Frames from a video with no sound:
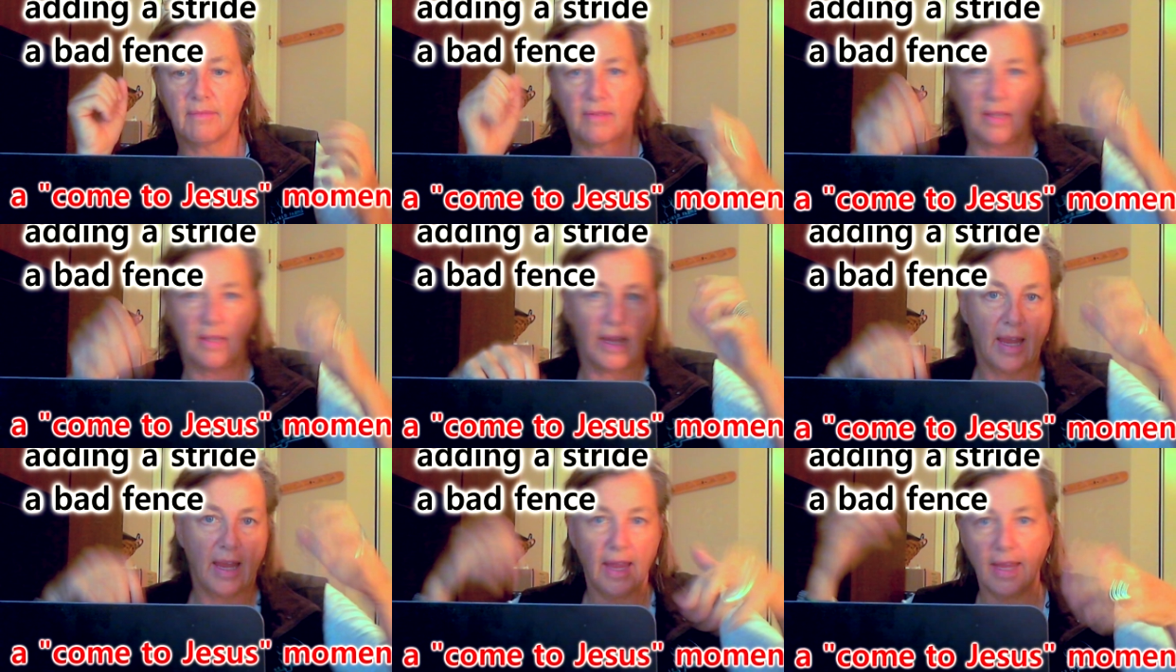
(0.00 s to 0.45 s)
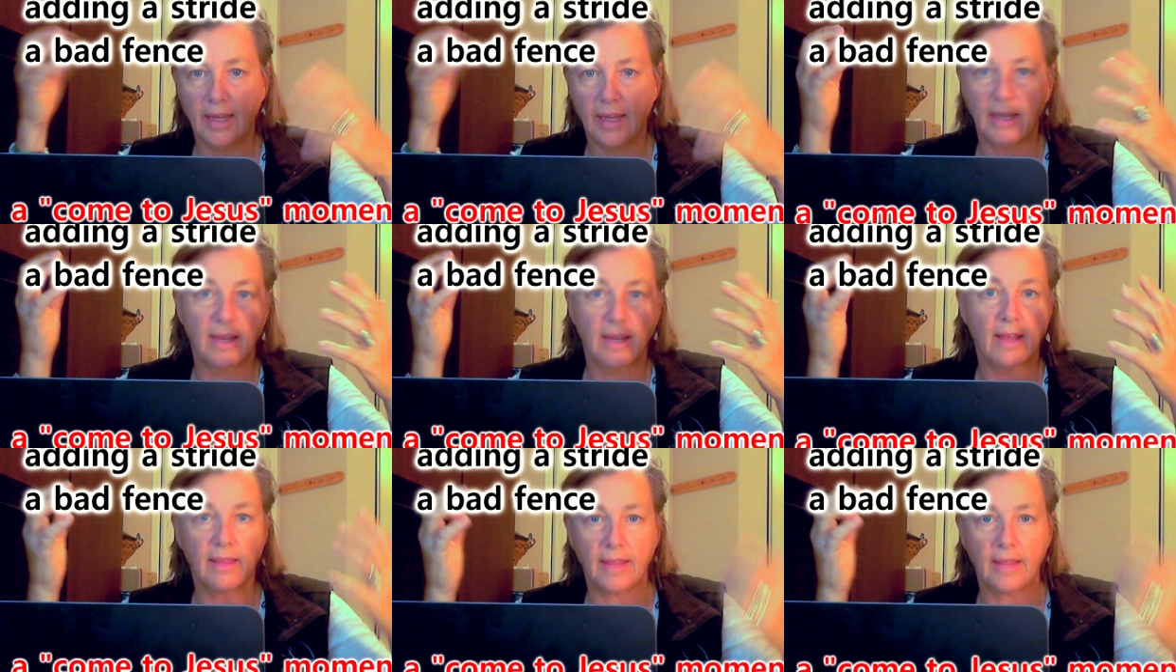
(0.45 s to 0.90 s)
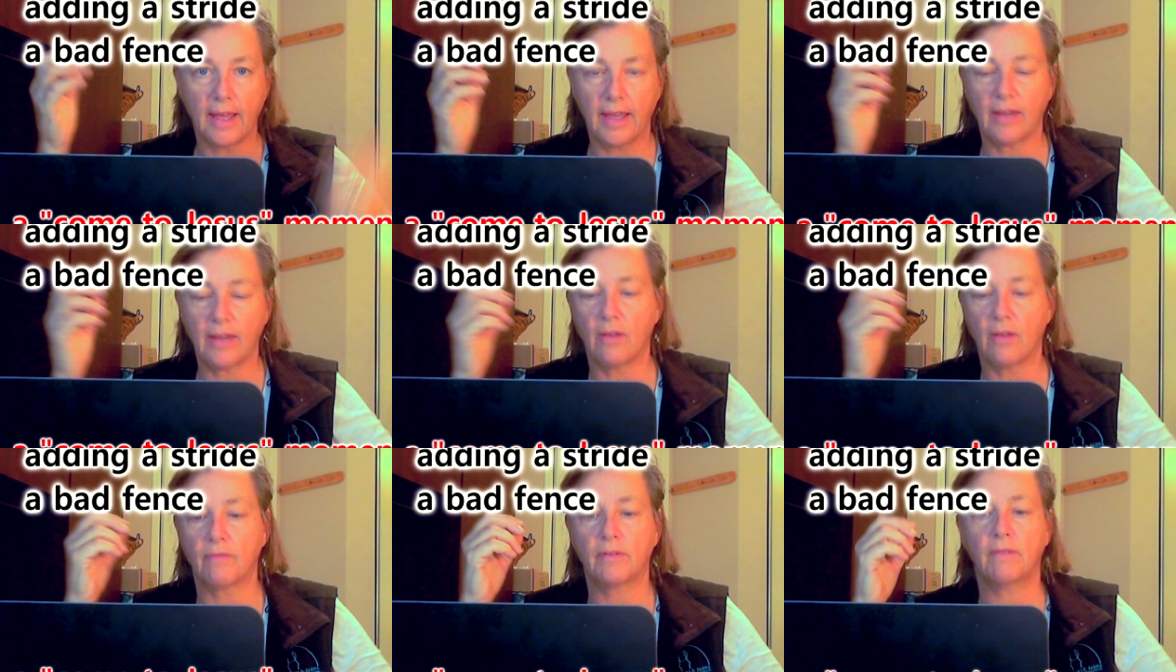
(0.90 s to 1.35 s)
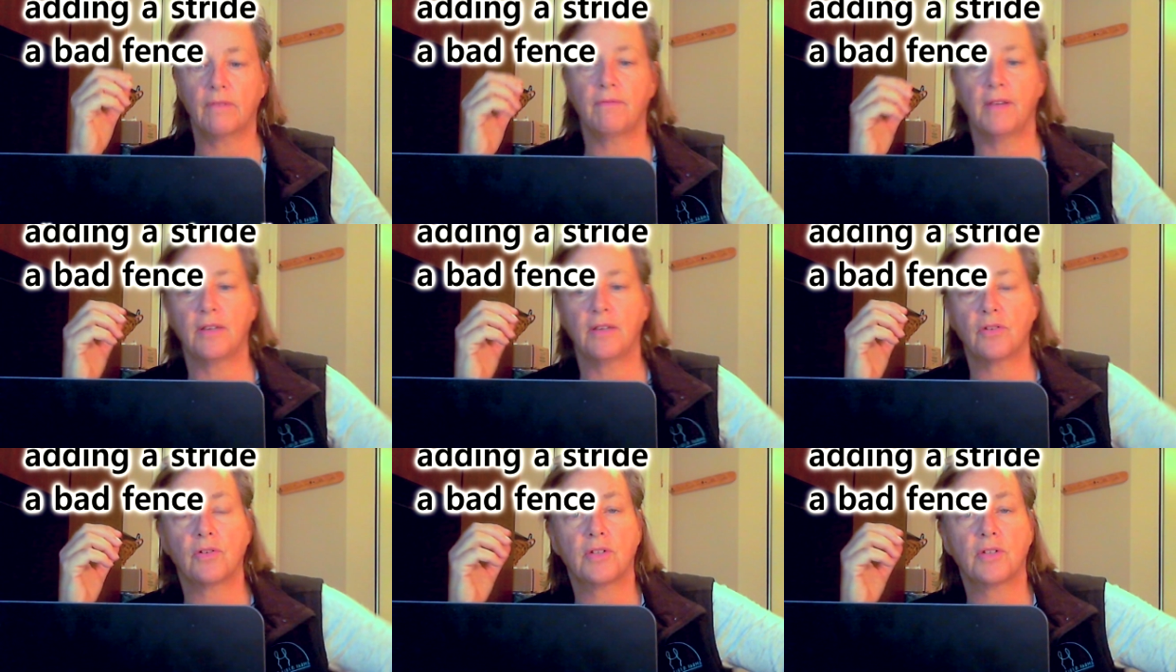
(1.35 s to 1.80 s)
the hanging a leg over a
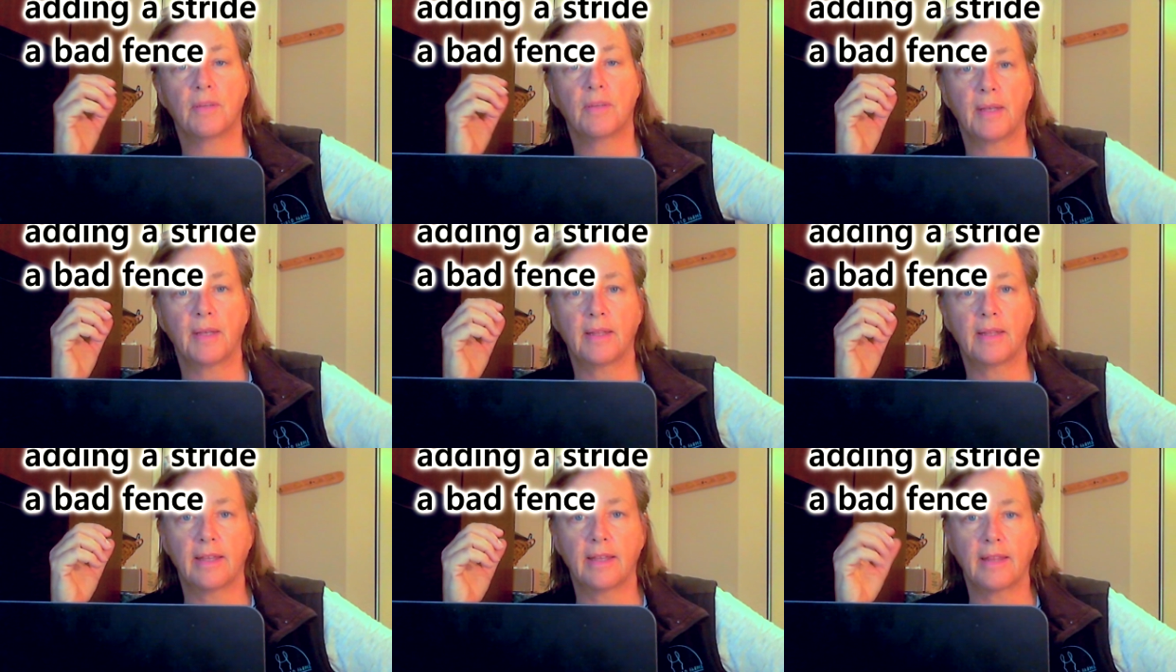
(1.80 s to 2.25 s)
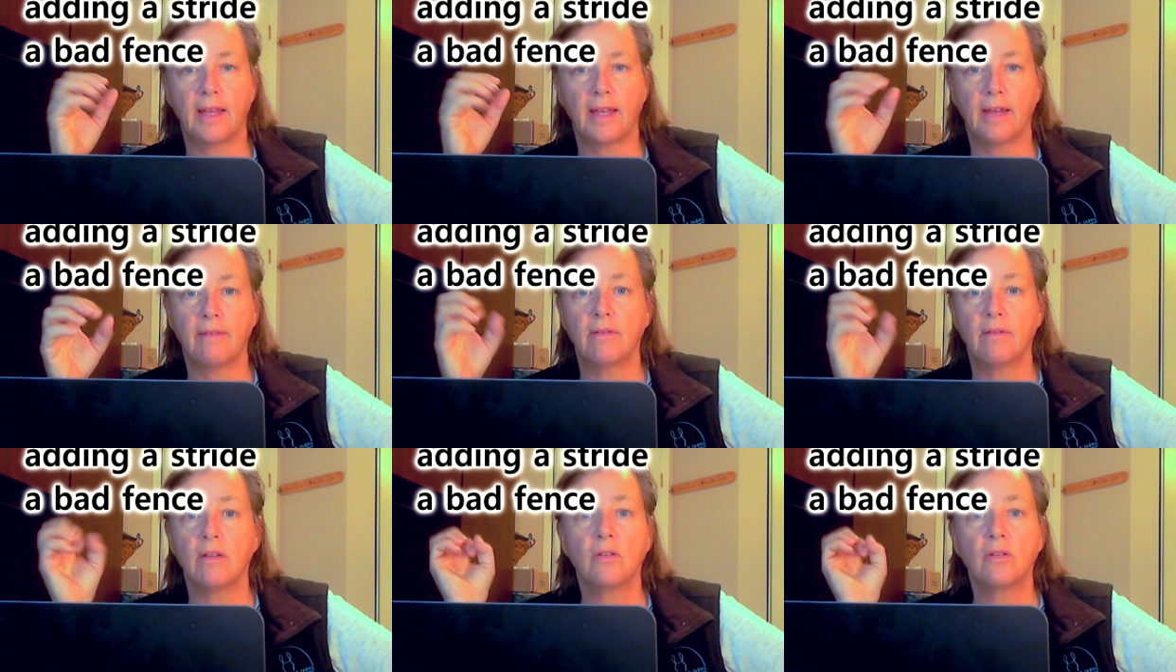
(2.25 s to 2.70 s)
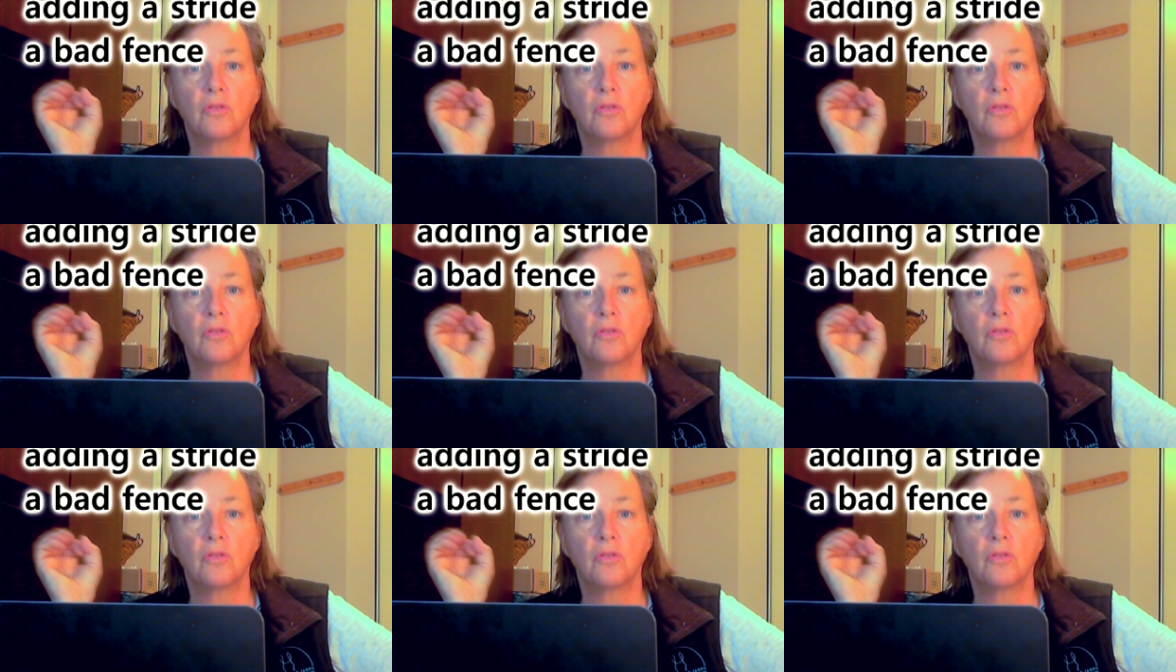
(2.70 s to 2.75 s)
fence or something like that.